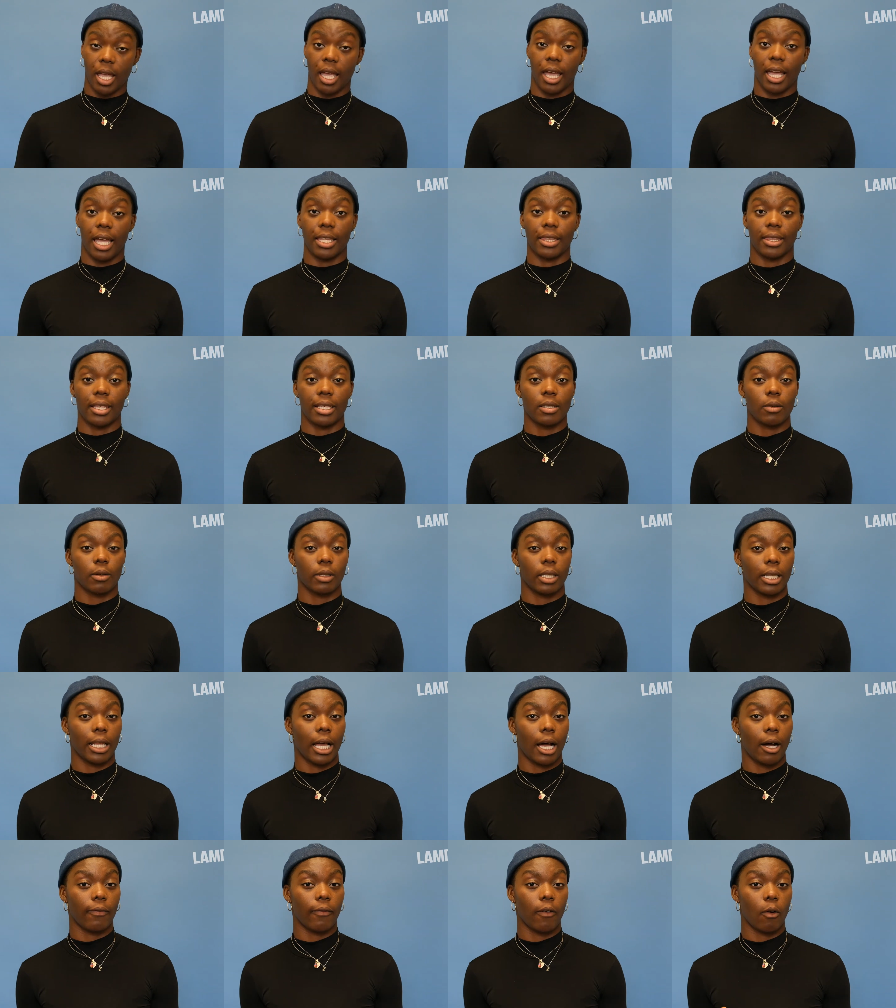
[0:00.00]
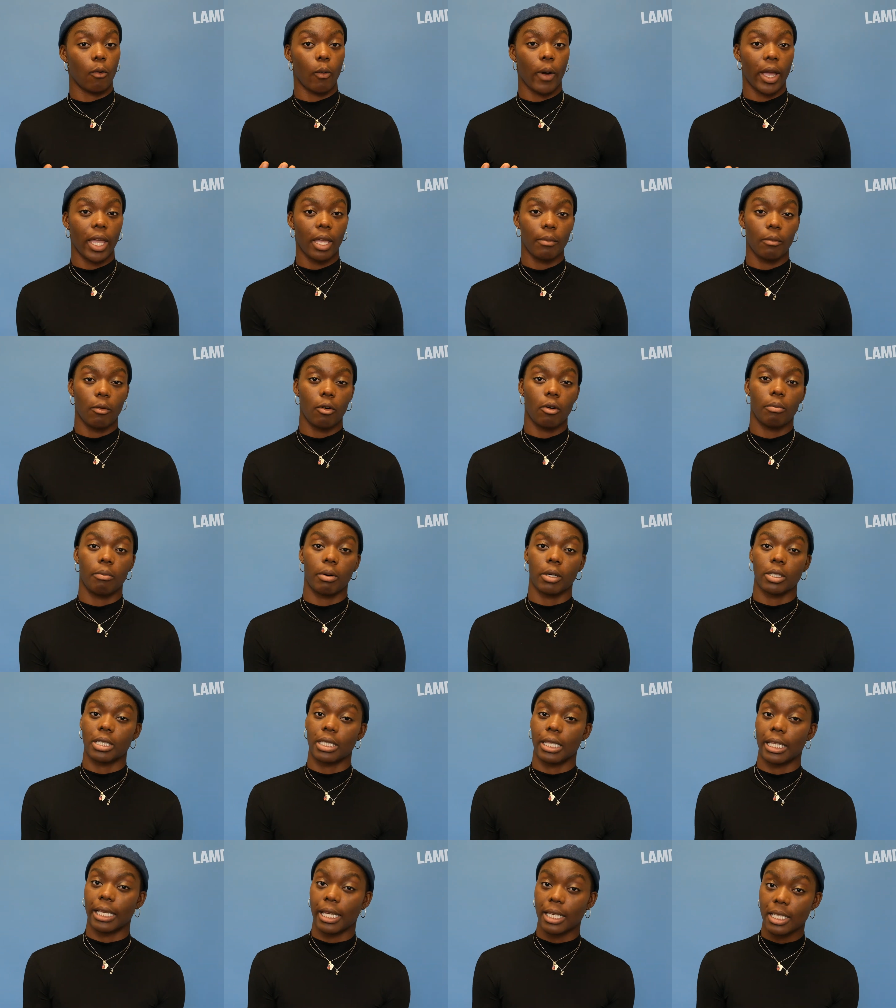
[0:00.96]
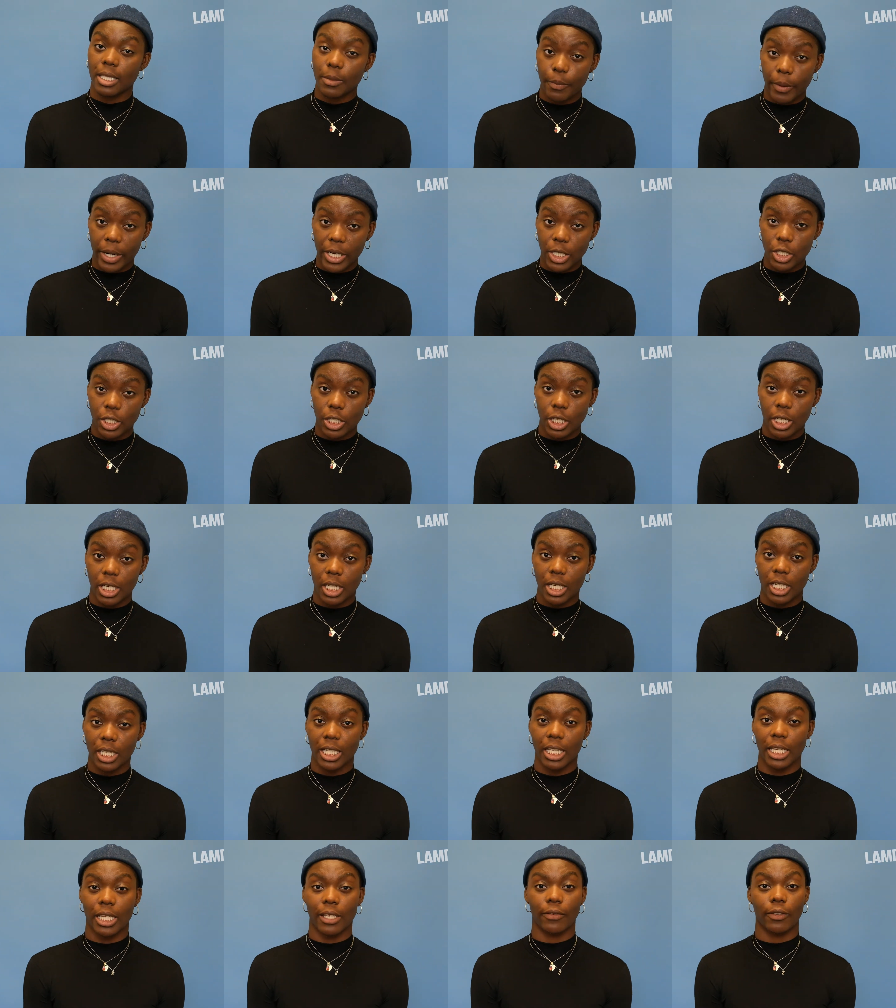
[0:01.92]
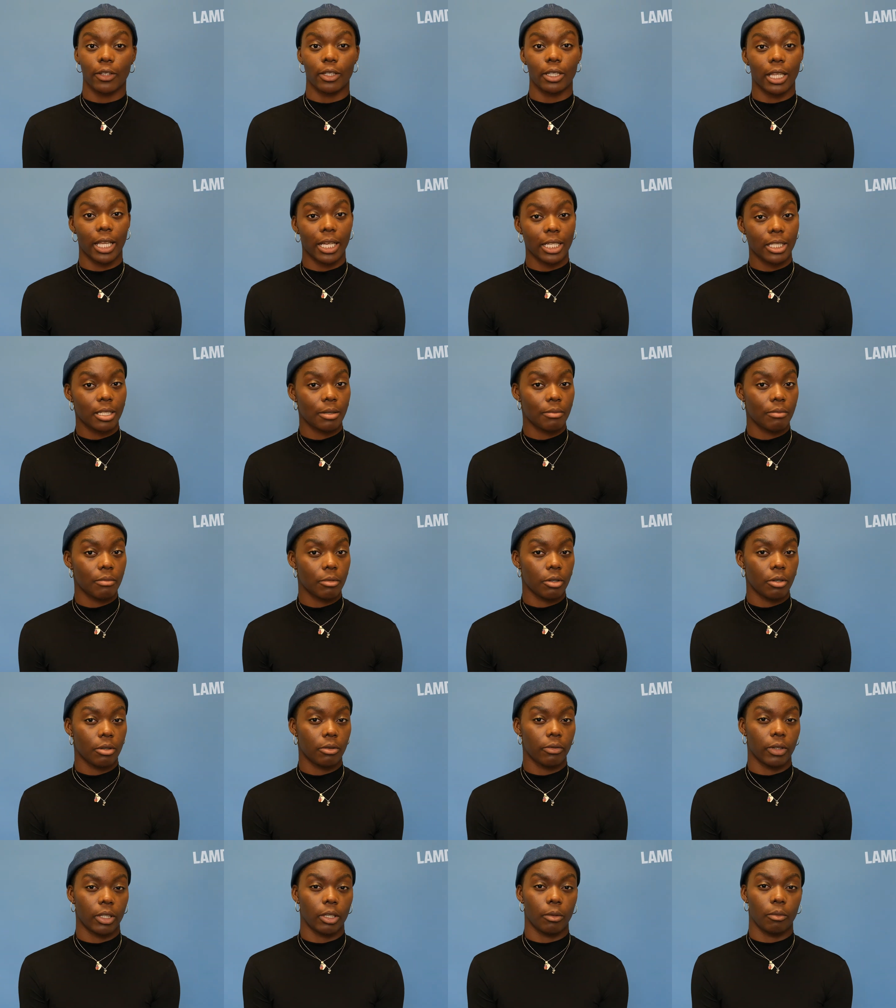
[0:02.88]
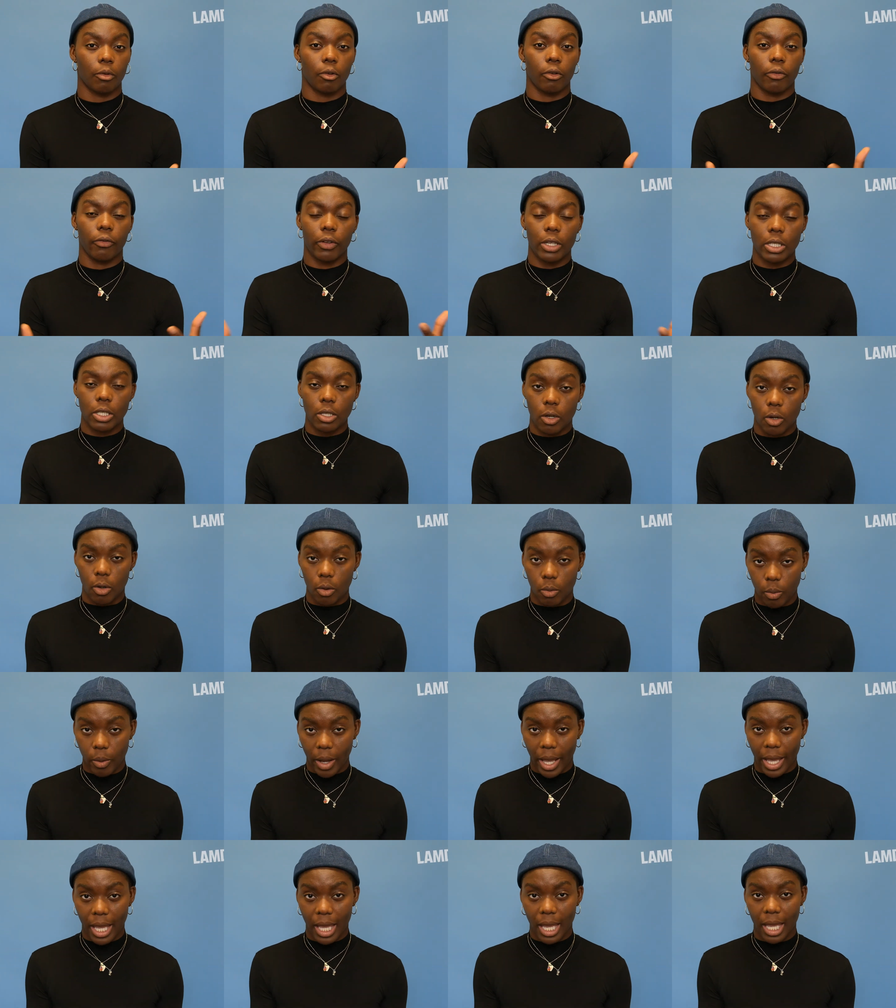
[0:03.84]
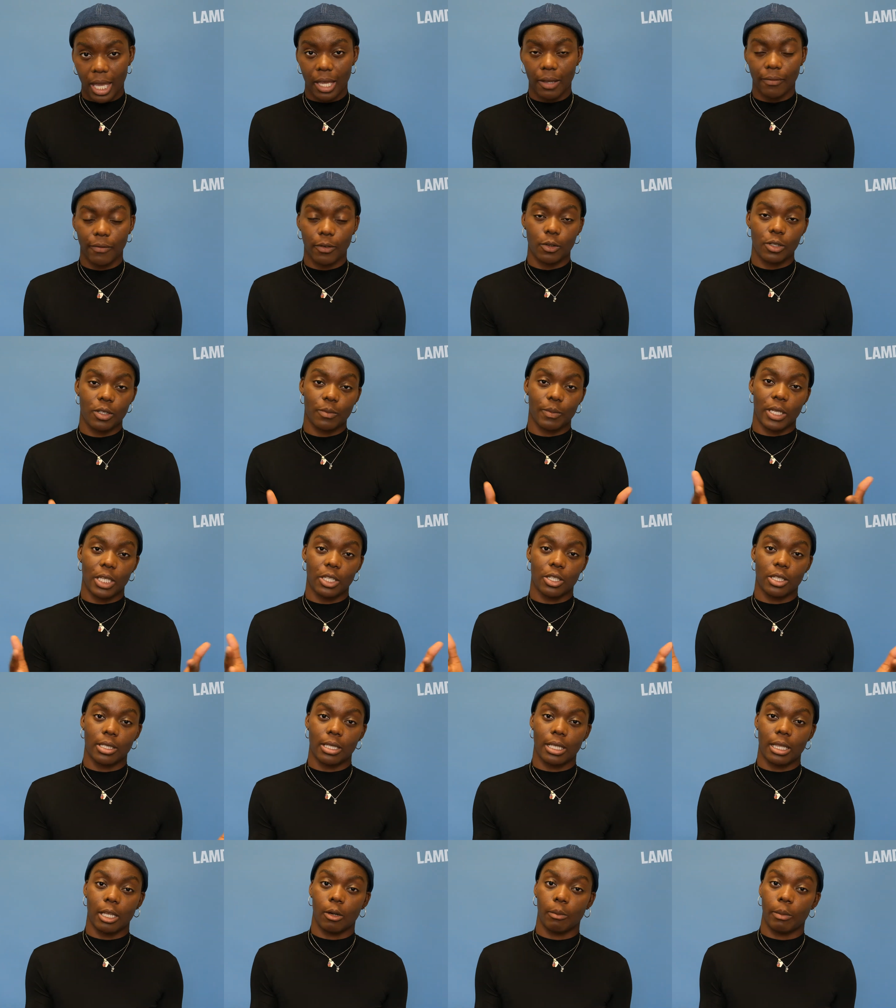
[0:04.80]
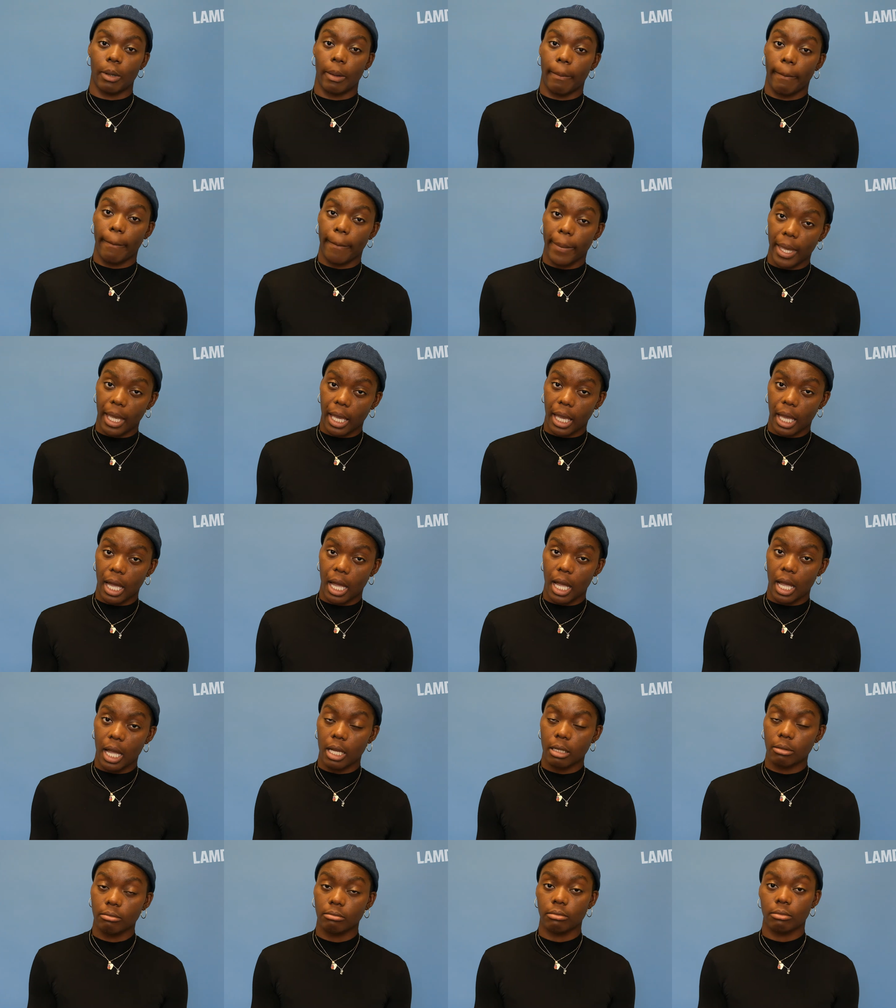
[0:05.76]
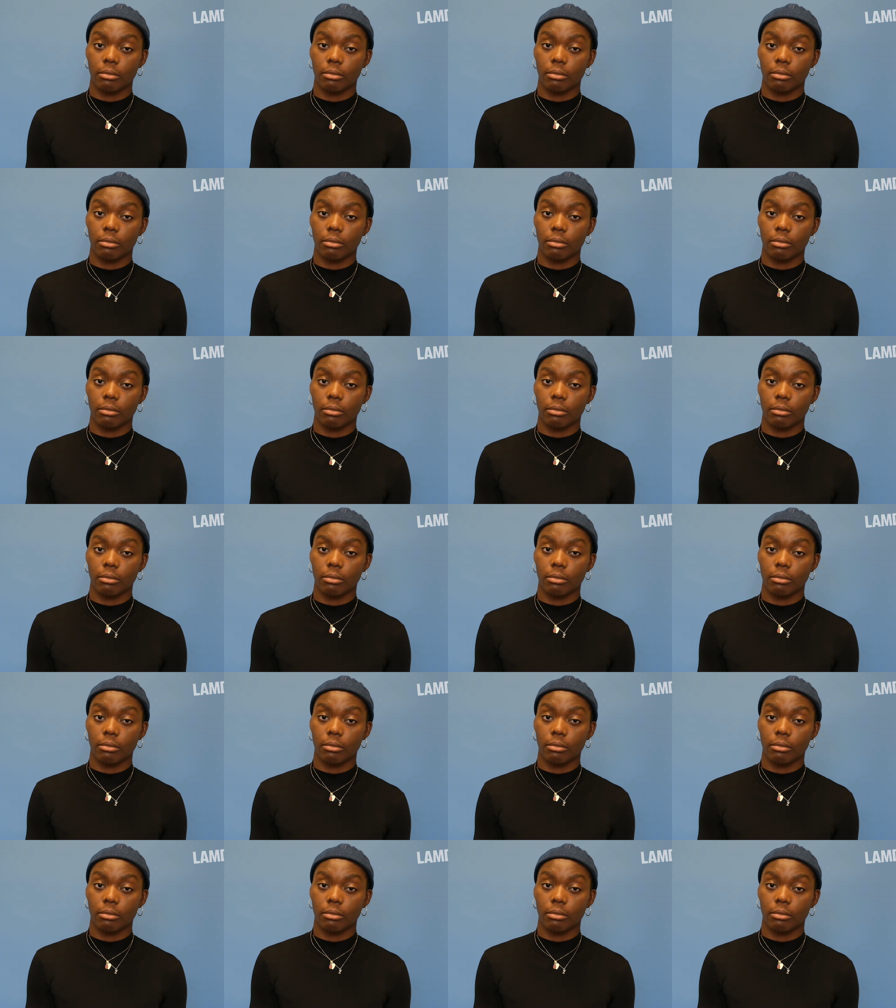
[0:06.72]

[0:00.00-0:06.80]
And this will allow for way more bodily expression, and if you'd like to move in a more physical way, if your speech is a little bit bigger.